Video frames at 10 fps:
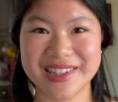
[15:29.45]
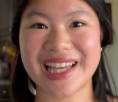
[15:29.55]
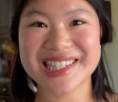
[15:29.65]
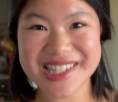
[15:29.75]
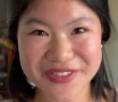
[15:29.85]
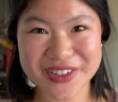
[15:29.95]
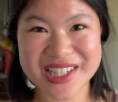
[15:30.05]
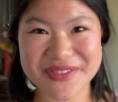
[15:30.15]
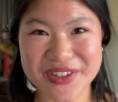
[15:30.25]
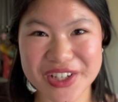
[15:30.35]
That's it for
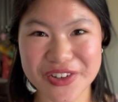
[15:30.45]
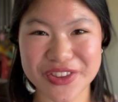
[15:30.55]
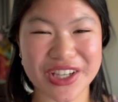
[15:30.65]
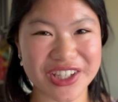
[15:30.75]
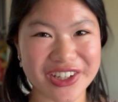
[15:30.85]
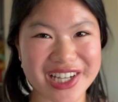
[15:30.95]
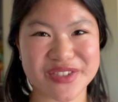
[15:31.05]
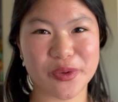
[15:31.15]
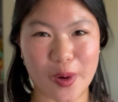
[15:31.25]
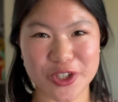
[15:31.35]
this video. Thank you guys
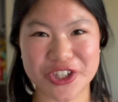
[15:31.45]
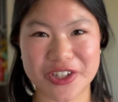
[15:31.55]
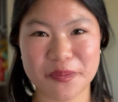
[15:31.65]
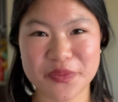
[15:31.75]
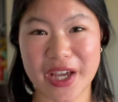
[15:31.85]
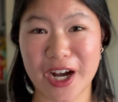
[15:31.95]
for watching.